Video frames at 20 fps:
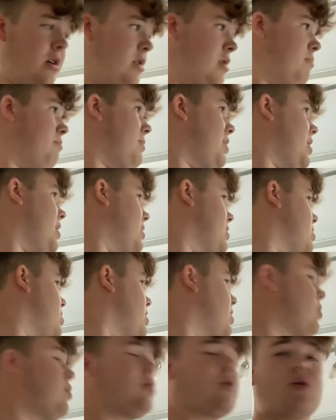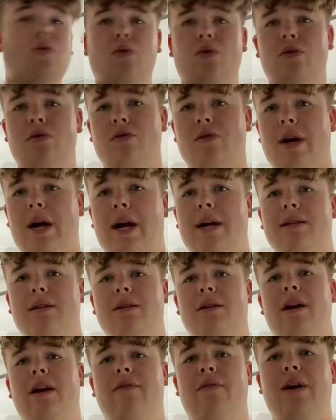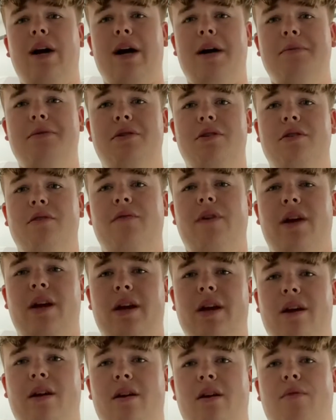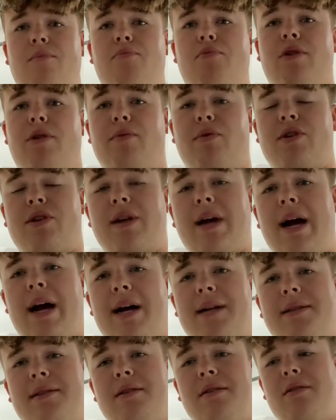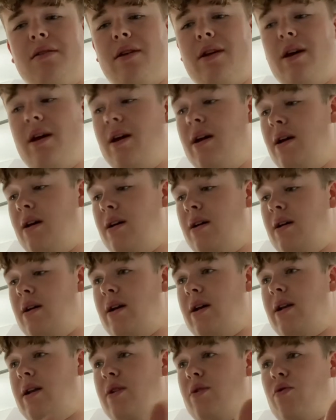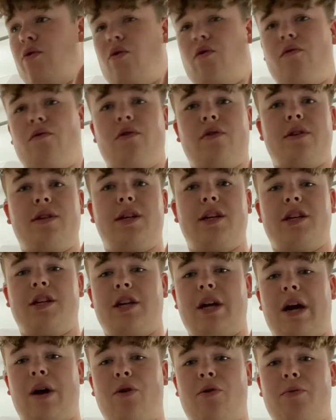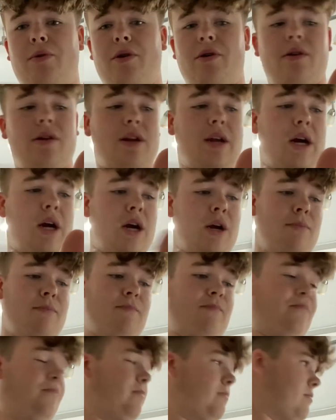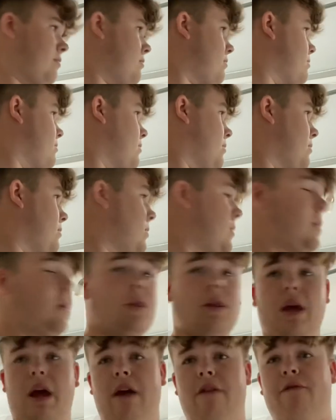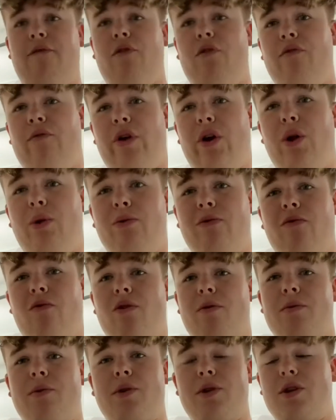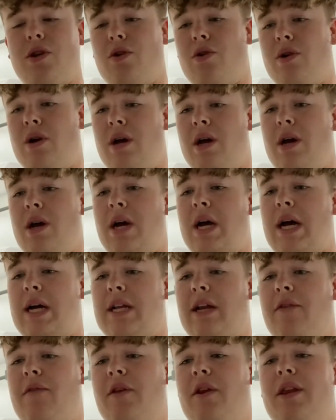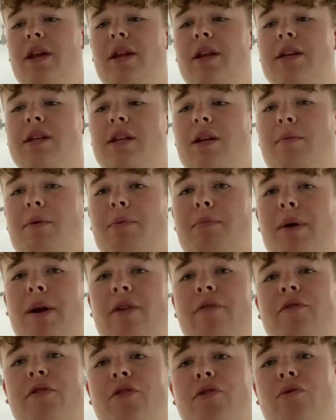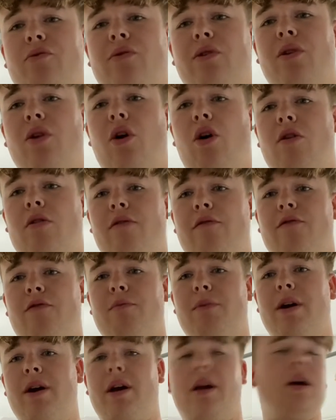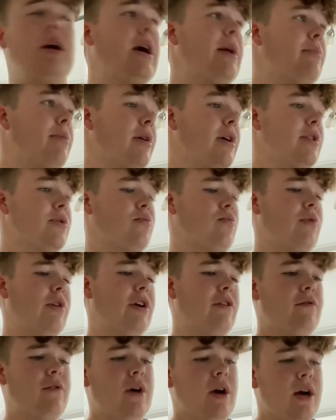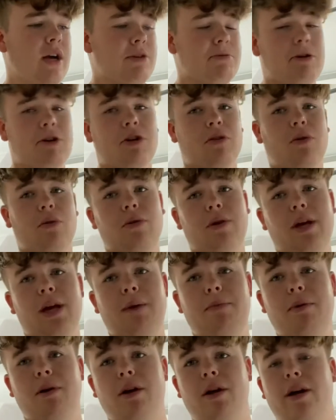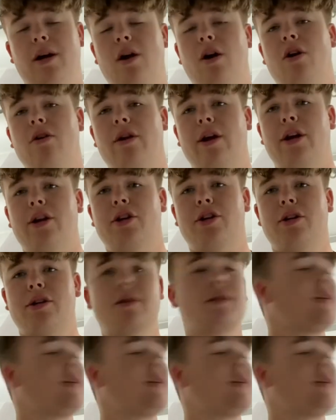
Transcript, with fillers: means that those corals are constantly having options of eating pretty much constantly, and over a six-hour period of time, they had food available for them. So I definitely think this is going to be beneficial in the long run for my NPS reef, especially with keeping like carnations